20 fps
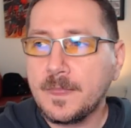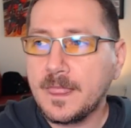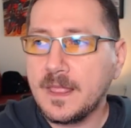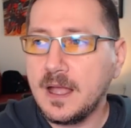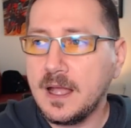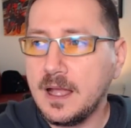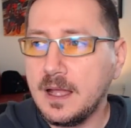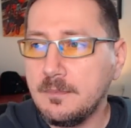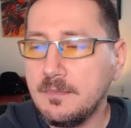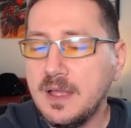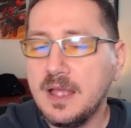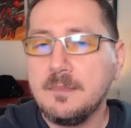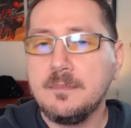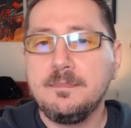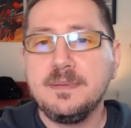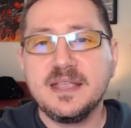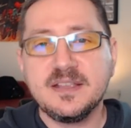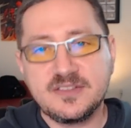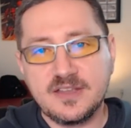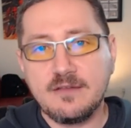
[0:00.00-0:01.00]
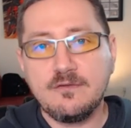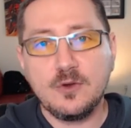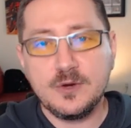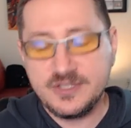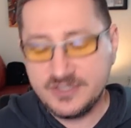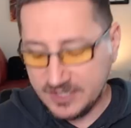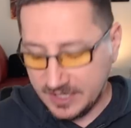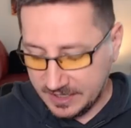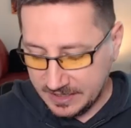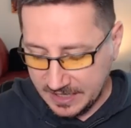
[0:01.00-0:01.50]
Um, because I've always
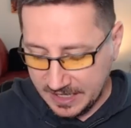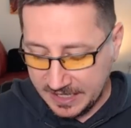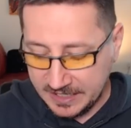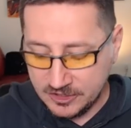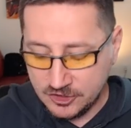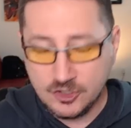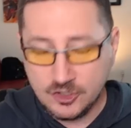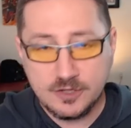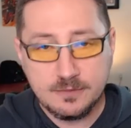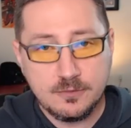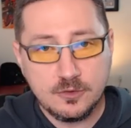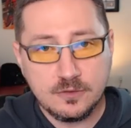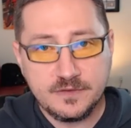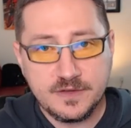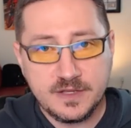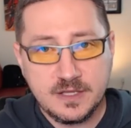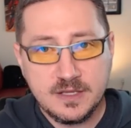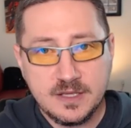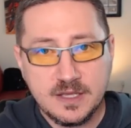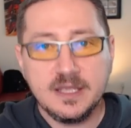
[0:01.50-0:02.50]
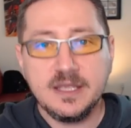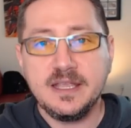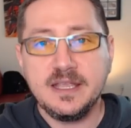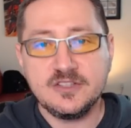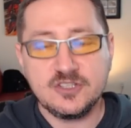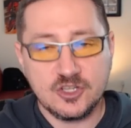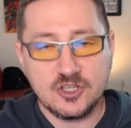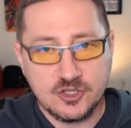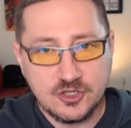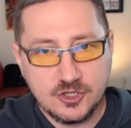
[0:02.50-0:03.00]
said a good movie
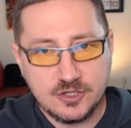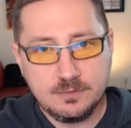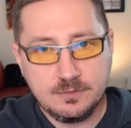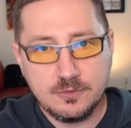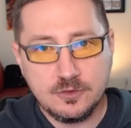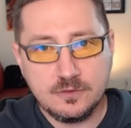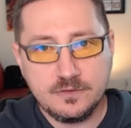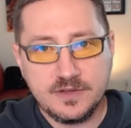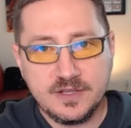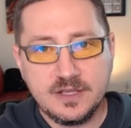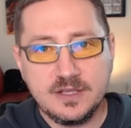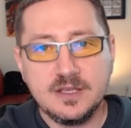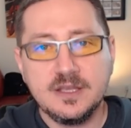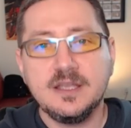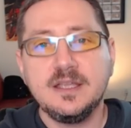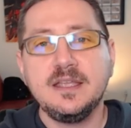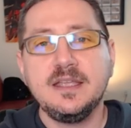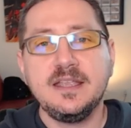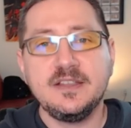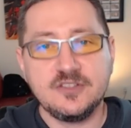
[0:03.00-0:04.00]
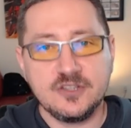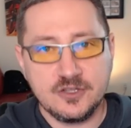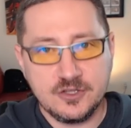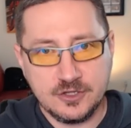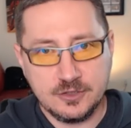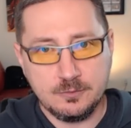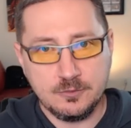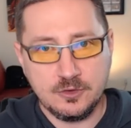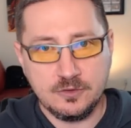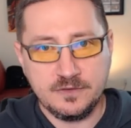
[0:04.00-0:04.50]
is a good movie is a
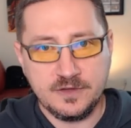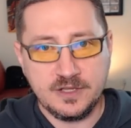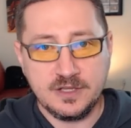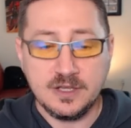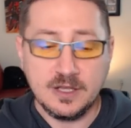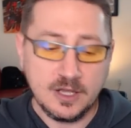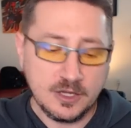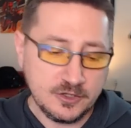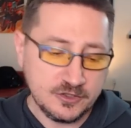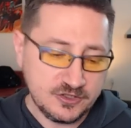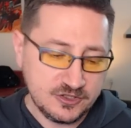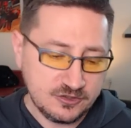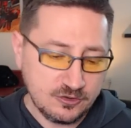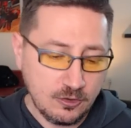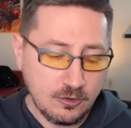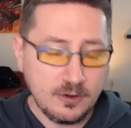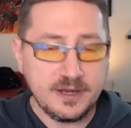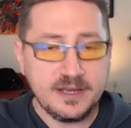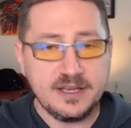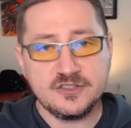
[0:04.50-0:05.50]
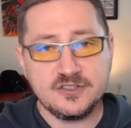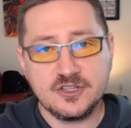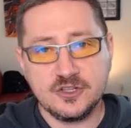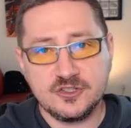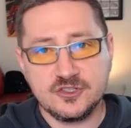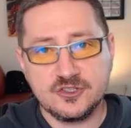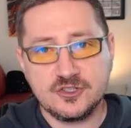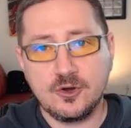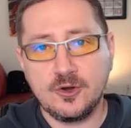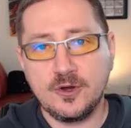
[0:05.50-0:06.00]
good movie. A good story is a
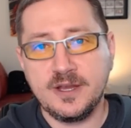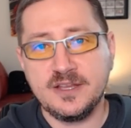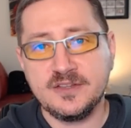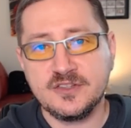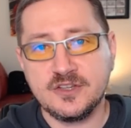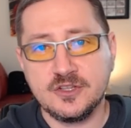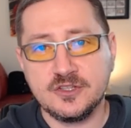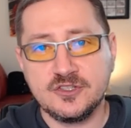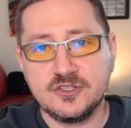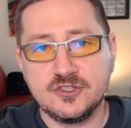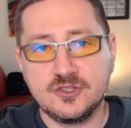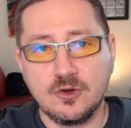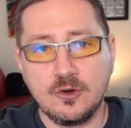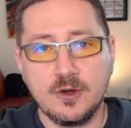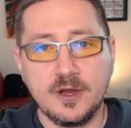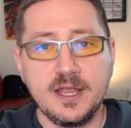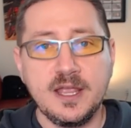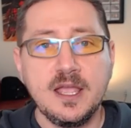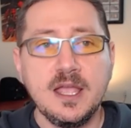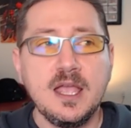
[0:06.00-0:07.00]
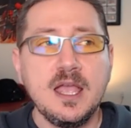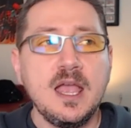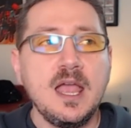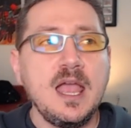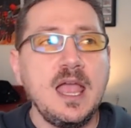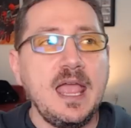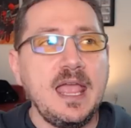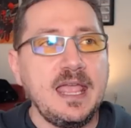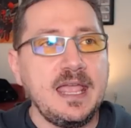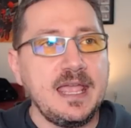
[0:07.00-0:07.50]
good story is a good story.
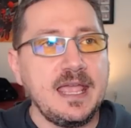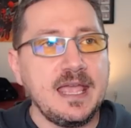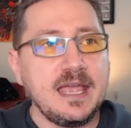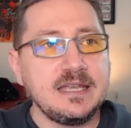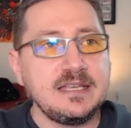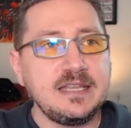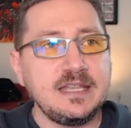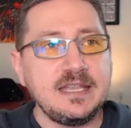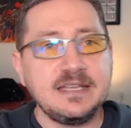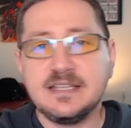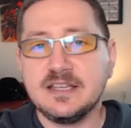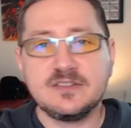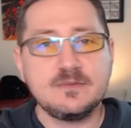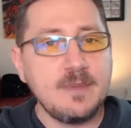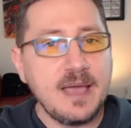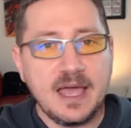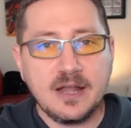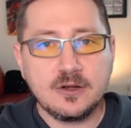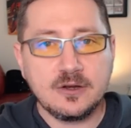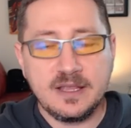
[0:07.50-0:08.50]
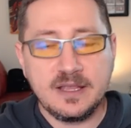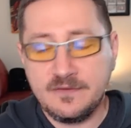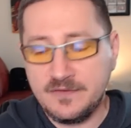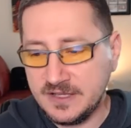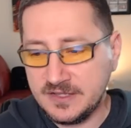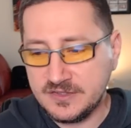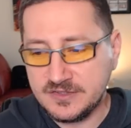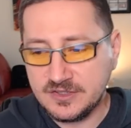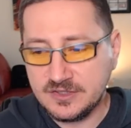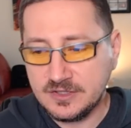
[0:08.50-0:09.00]
And it doesn't matter if
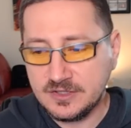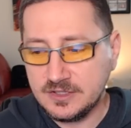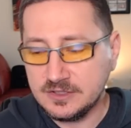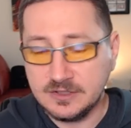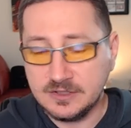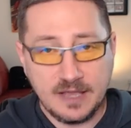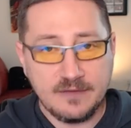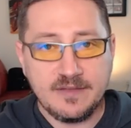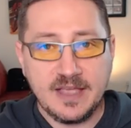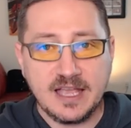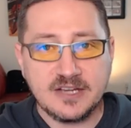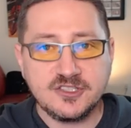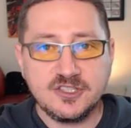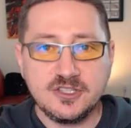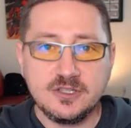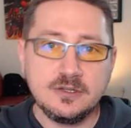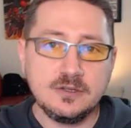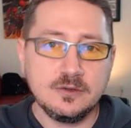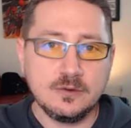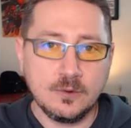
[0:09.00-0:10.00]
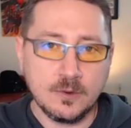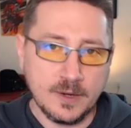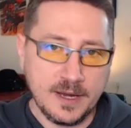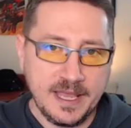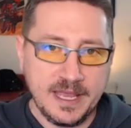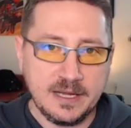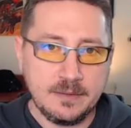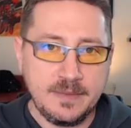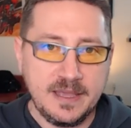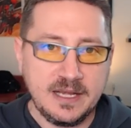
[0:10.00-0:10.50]
it's live action or
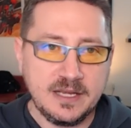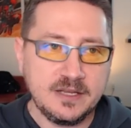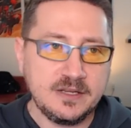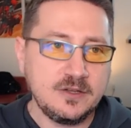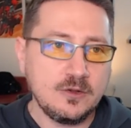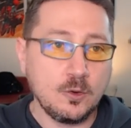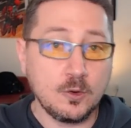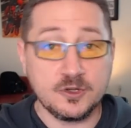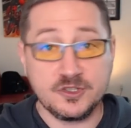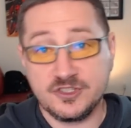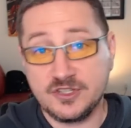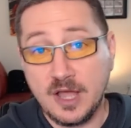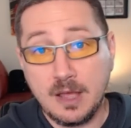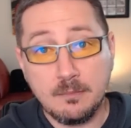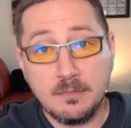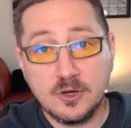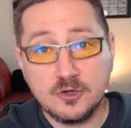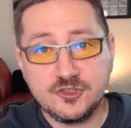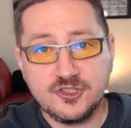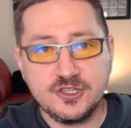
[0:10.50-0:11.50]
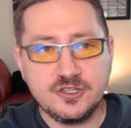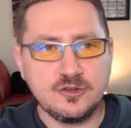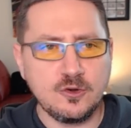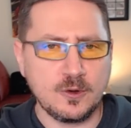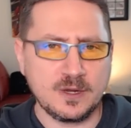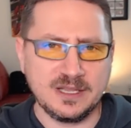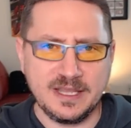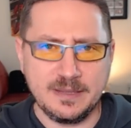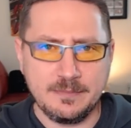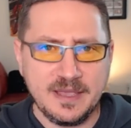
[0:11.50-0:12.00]
animated or stop motion or
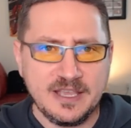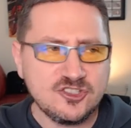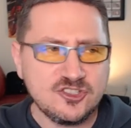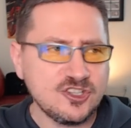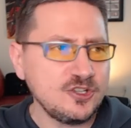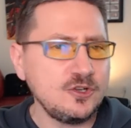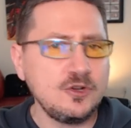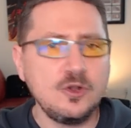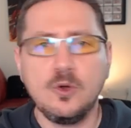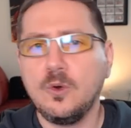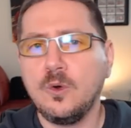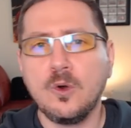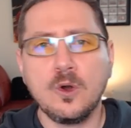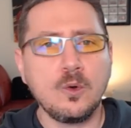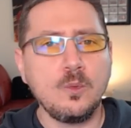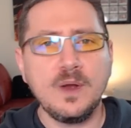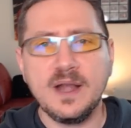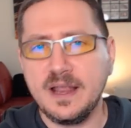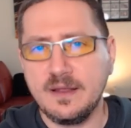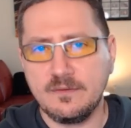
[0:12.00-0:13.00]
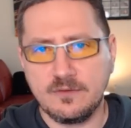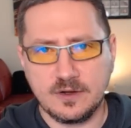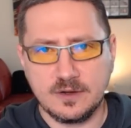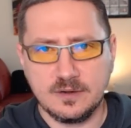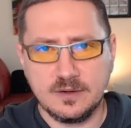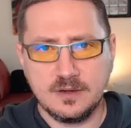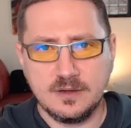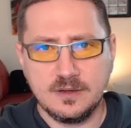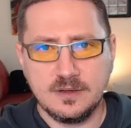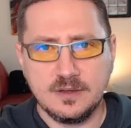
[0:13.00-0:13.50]
claymation or whatever.
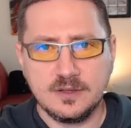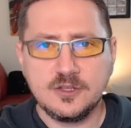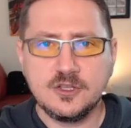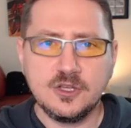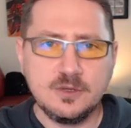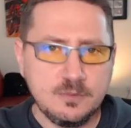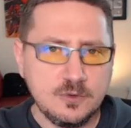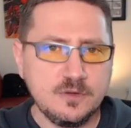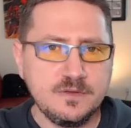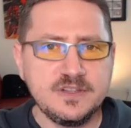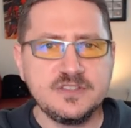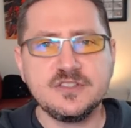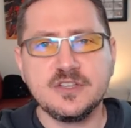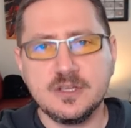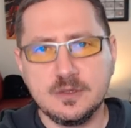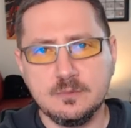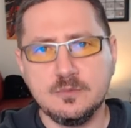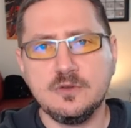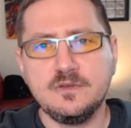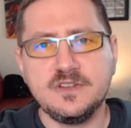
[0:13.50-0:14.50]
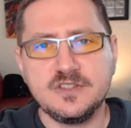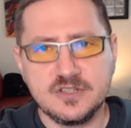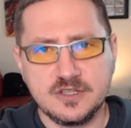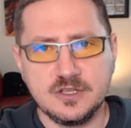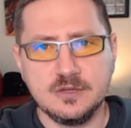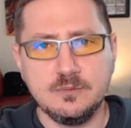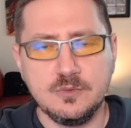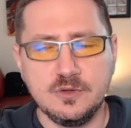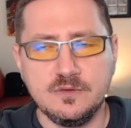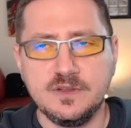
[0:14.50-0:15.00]
Good movie's a good movie's a
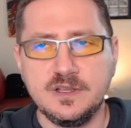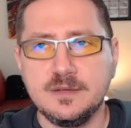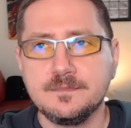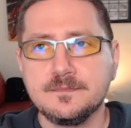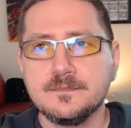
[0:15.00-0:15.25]
good movie.